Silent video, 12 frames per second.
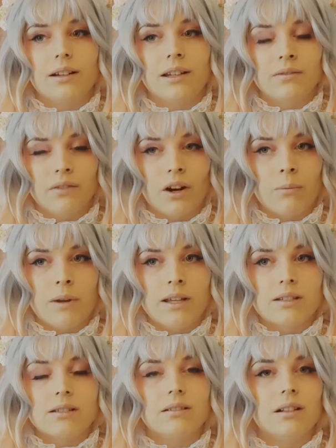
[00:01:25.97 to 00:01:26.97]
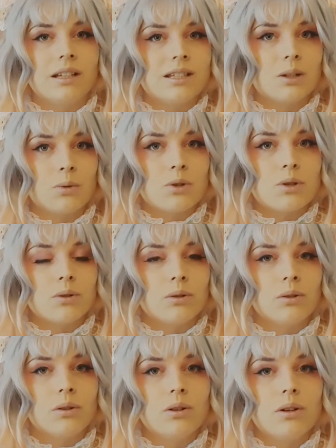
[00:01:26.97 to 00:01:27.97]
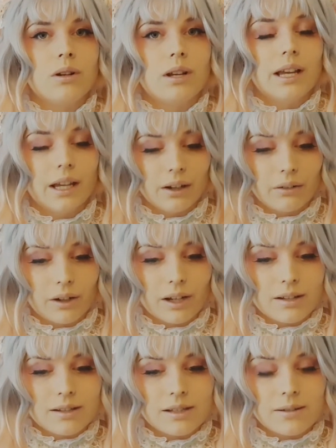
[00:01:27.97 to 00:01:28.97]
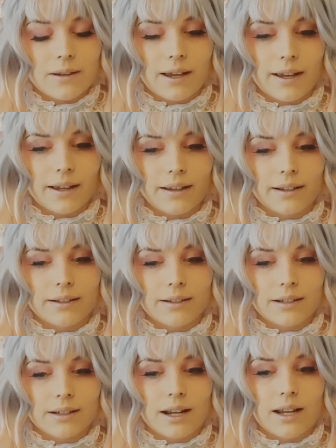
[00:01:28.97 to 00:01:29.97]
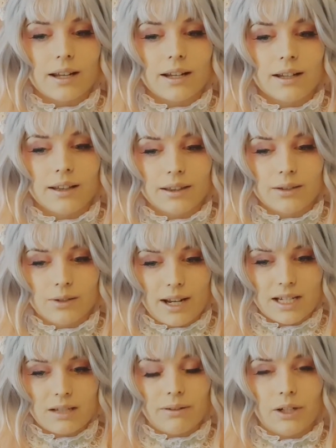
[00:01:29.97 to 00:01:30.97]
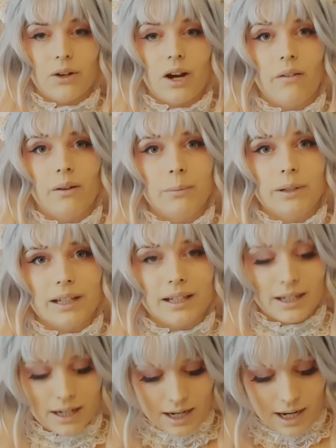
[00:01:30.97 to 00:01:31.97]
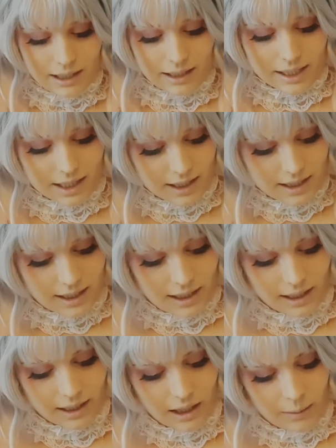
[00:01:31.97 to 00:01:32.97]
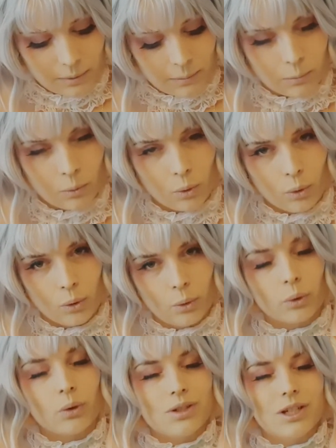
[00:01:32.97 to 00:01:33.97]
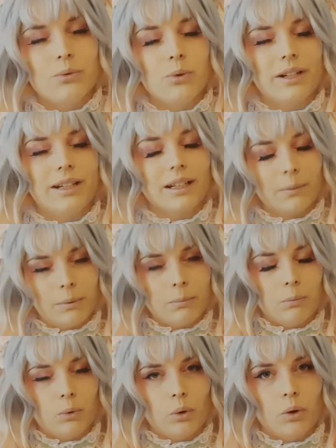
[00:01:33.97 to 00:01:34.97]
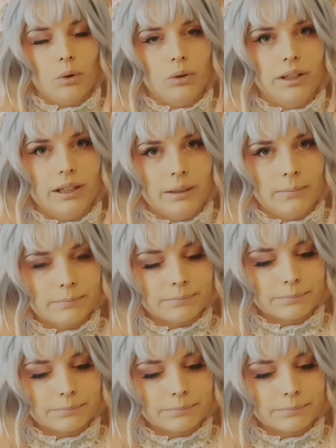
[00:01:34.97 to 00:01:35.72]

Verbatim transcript: environmental and social areas and in today's video I will be discussing a bit more or concentrating a bit more on the